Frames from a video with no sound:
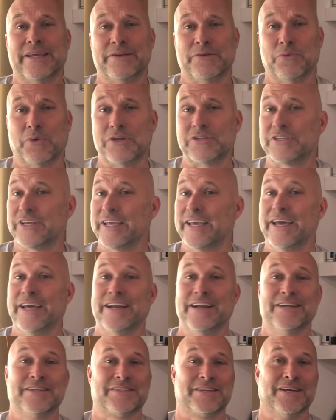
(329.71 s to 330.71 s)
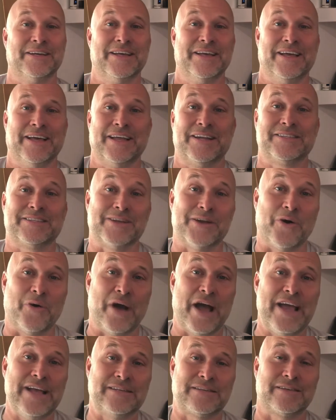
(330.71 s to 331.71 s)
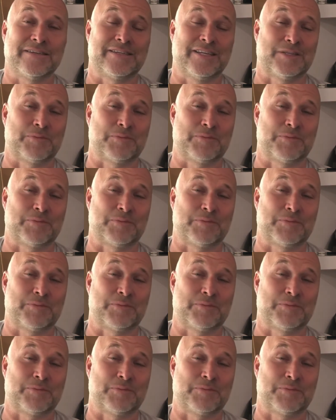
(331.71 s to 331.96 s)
And once again, it is an oasis.